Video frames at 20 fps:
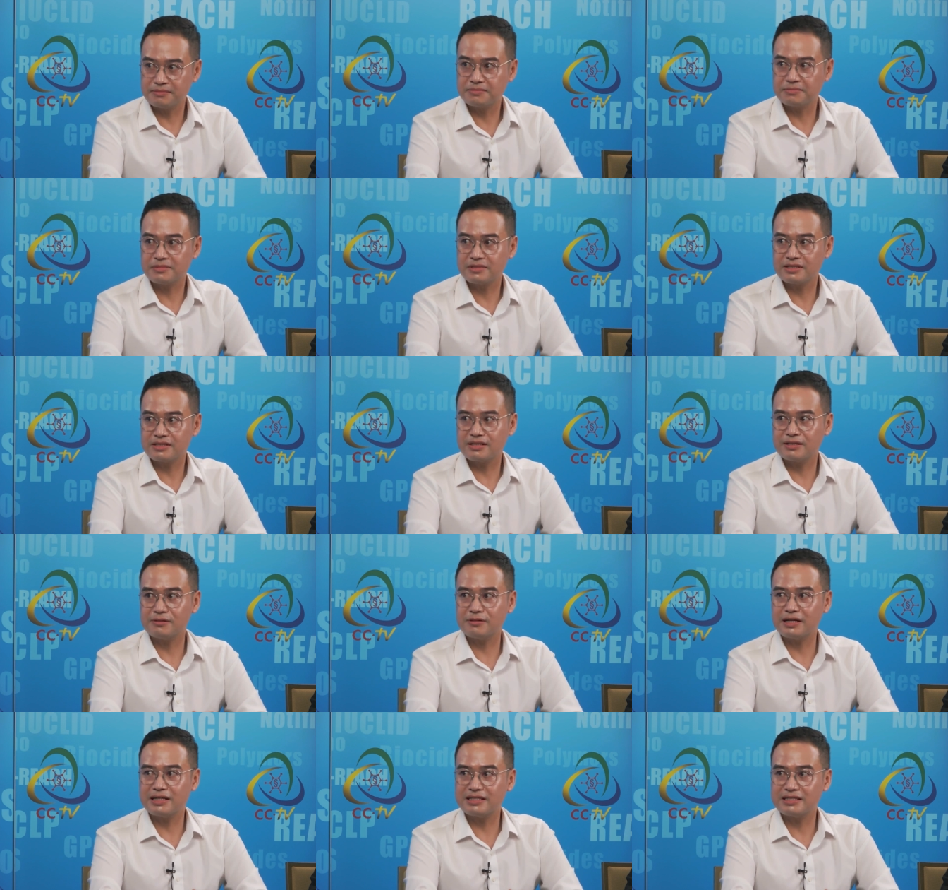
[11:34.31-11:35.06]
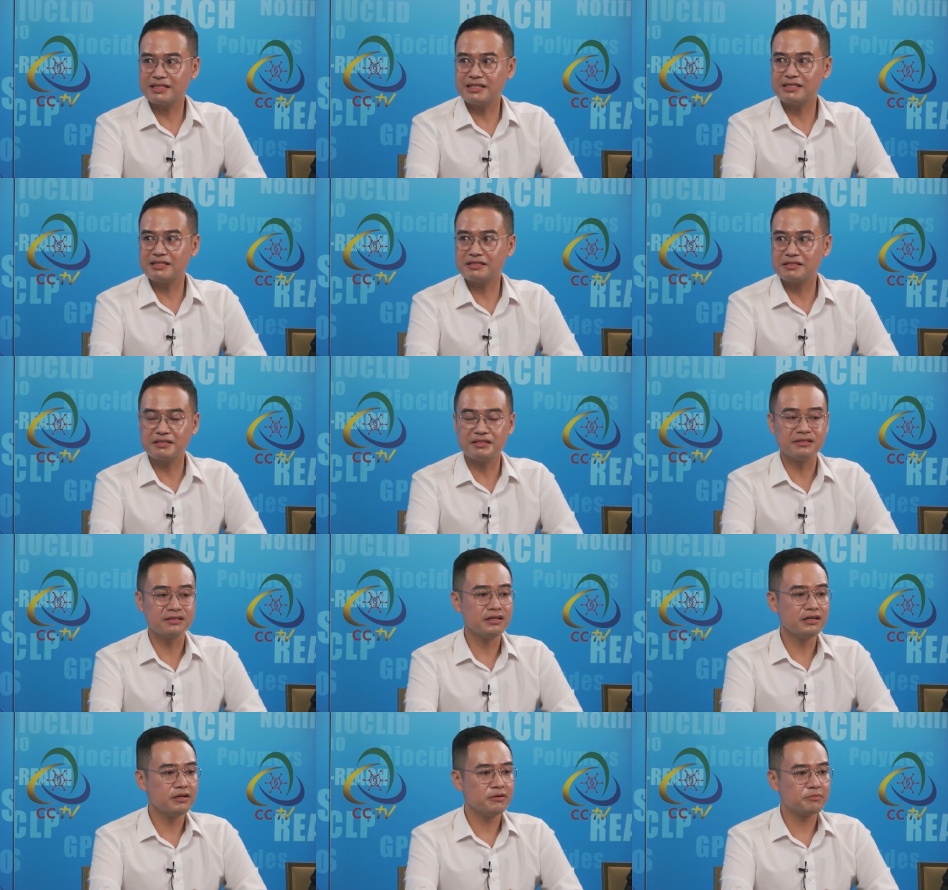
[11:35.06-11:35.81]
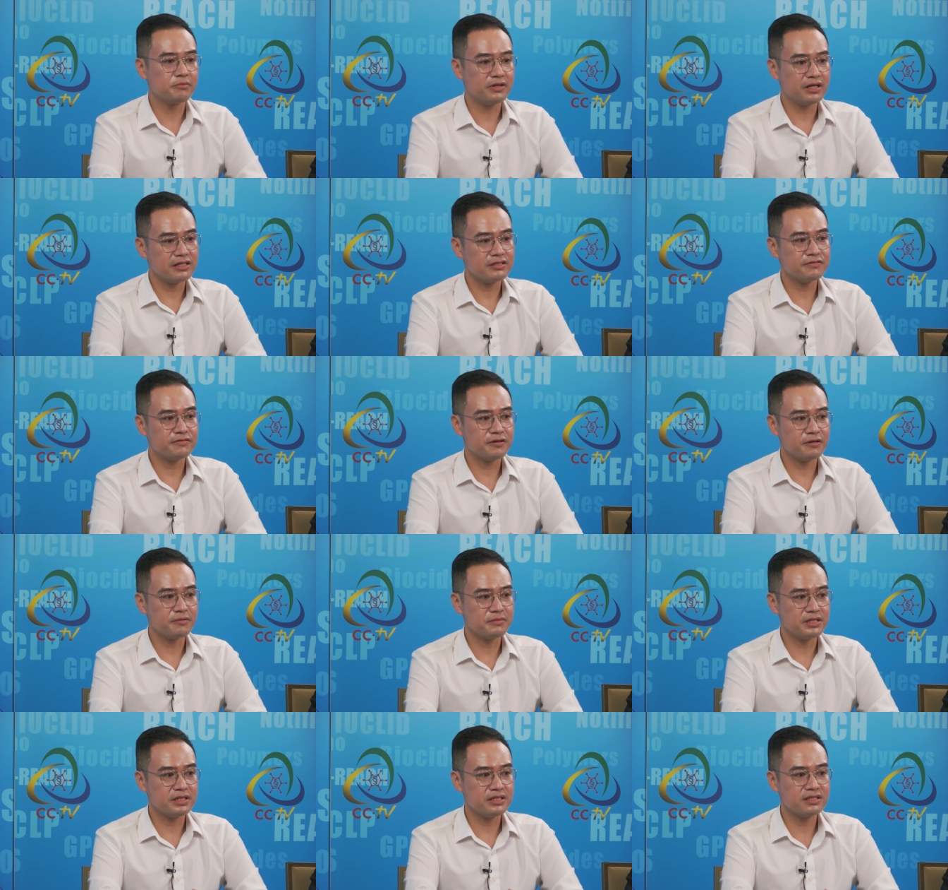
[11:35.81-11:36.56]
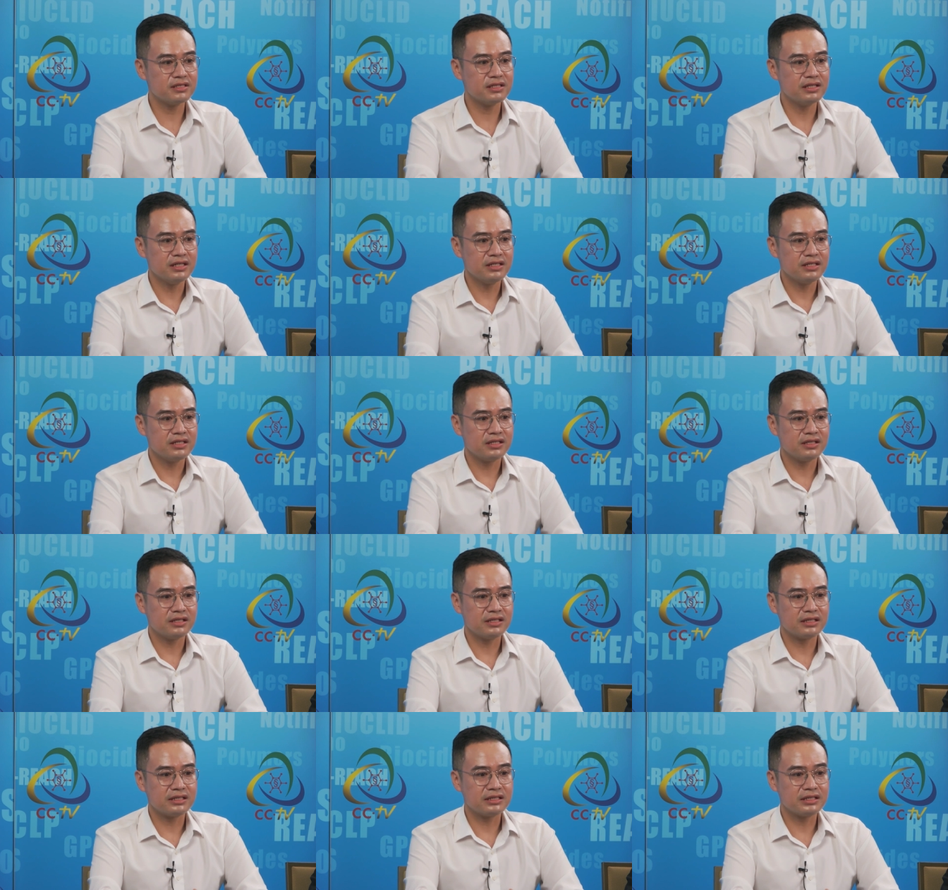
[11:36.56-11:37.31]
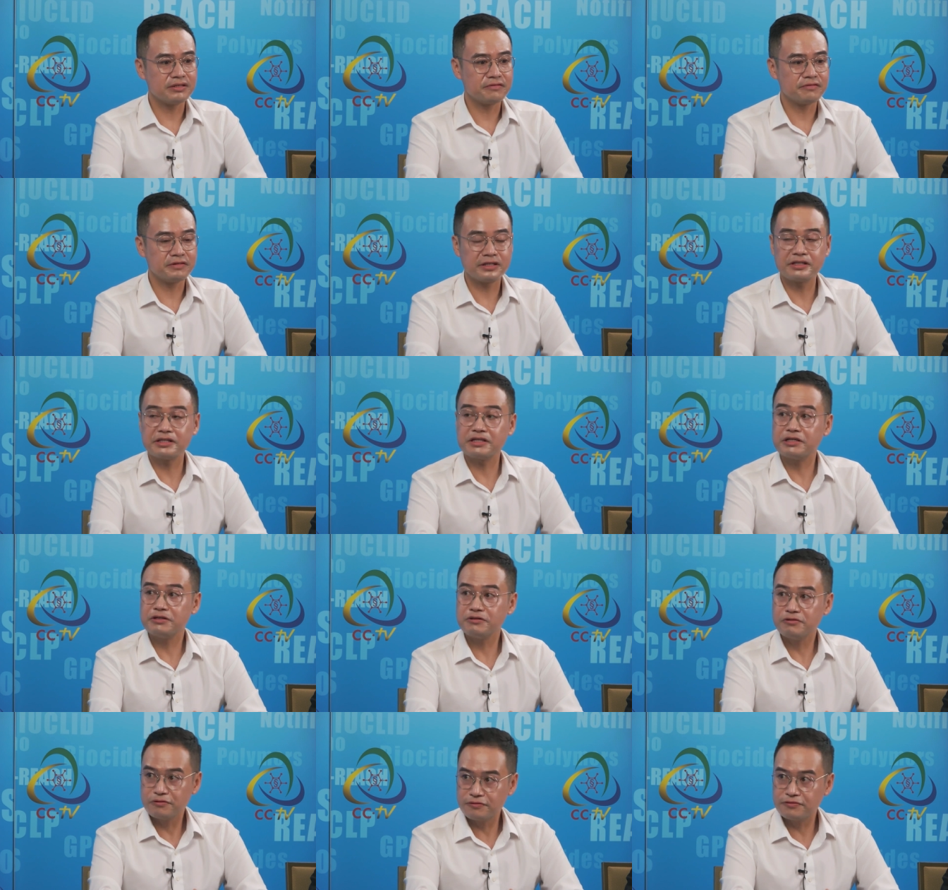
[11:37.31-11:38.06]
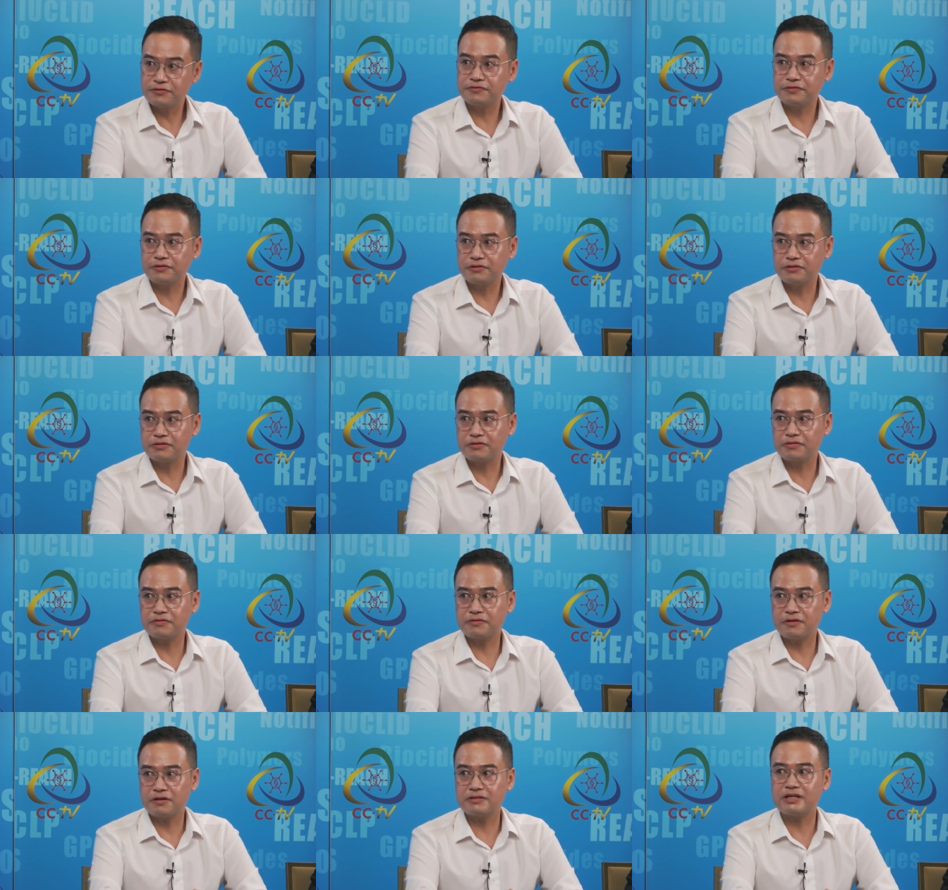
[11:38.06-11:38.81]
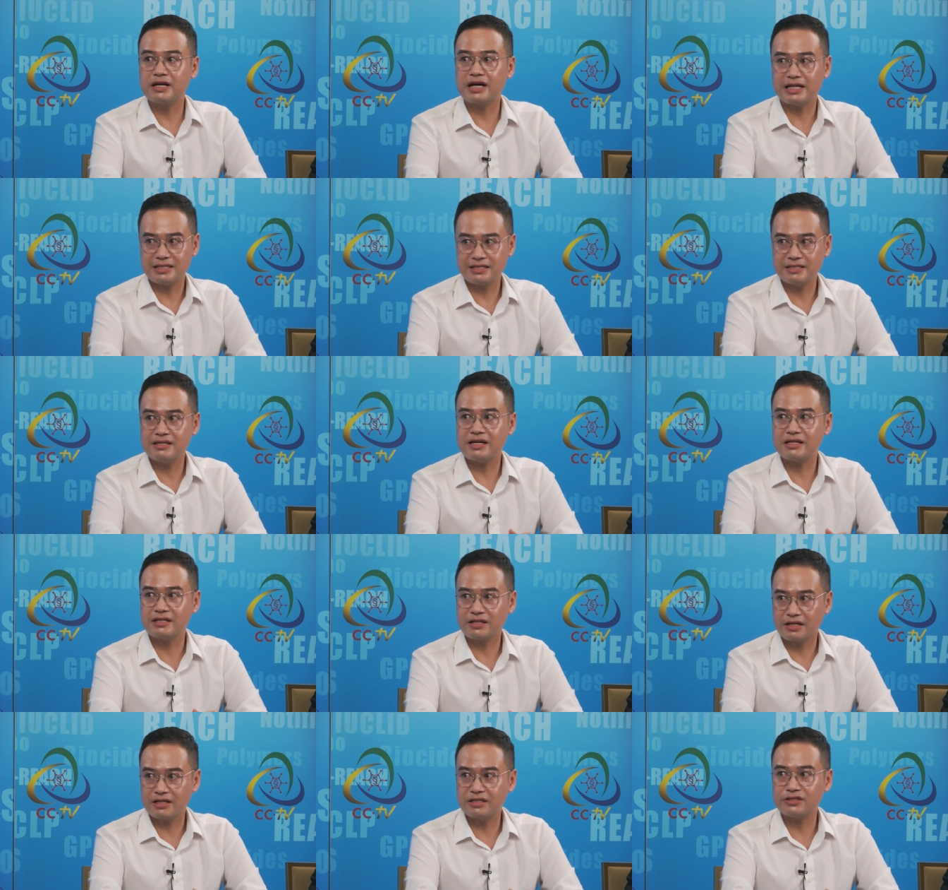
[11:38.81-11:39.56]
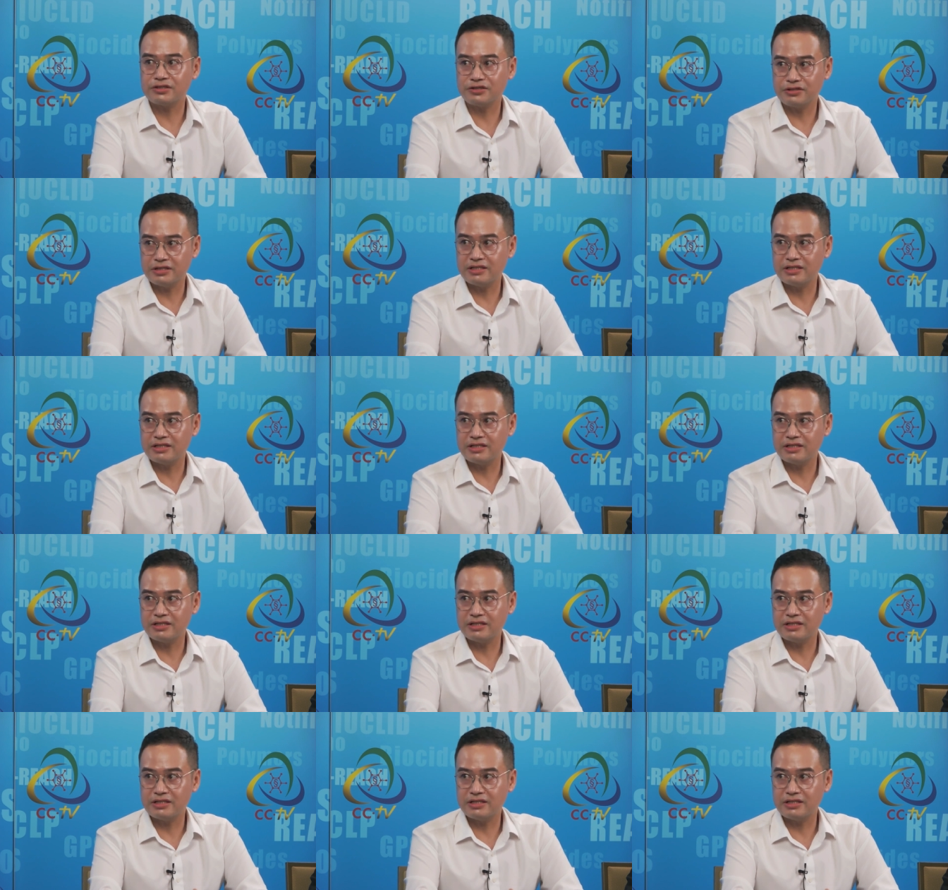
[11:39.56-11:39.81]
So I think the platform is uh, very useful for the ASEAN country.